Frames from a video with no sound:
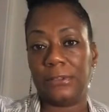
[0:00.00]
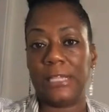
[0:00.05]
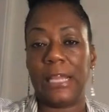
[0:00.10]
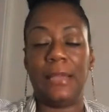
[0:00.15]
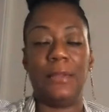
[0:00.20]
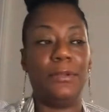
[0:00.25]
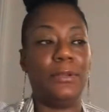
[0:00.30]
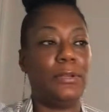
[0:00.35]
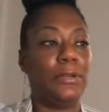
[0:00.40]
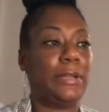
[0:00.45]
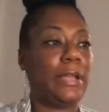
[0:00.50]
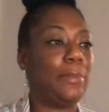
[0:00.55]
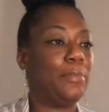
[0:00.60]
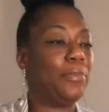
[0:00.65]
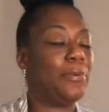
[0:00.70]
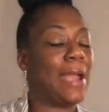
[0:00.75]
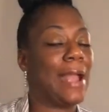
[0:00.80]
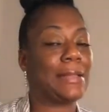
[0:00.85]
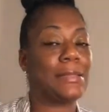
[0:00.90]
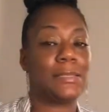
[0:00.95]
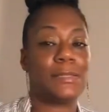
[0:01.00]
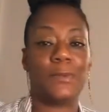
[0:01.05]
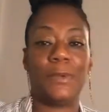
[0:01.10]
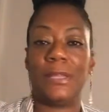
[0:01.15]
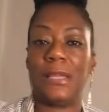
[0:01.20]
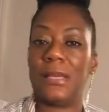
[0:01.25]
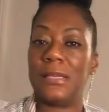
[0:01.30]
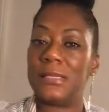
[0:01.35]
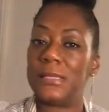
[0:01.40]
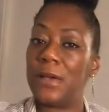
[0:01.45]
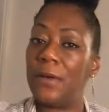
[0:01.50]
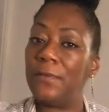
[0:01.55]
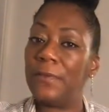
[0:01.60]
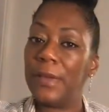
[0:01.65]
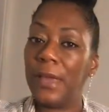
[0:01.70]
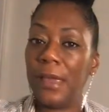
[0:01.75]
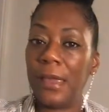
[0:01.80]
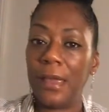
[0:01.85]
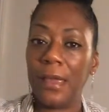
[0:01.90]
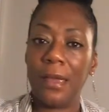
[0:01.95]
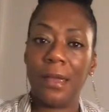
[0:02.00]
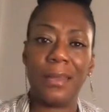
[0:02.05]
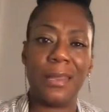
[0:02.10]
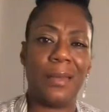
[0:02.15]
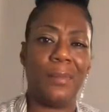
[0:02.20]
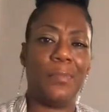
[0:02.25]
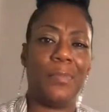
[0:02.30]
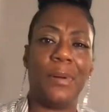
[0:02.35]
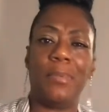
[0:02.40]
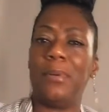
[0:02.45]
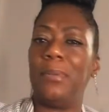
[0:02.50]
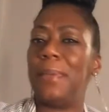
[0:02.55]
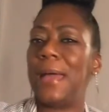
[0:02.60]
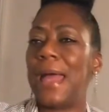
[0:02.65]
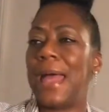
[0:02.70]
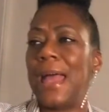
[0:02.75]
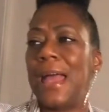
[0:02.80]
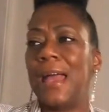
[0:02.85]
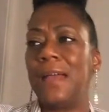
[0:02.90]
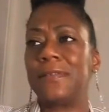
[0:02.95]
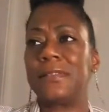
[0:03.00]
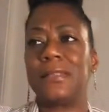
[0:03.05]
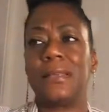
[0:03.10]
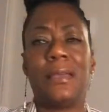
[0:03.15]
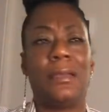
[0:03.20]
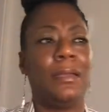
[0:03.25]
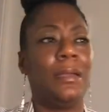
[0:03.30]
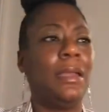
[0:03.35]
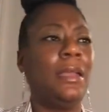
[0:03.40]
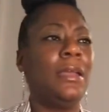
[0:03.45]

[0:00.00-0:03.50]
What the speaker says: They practice with their self care, their bubble baths, their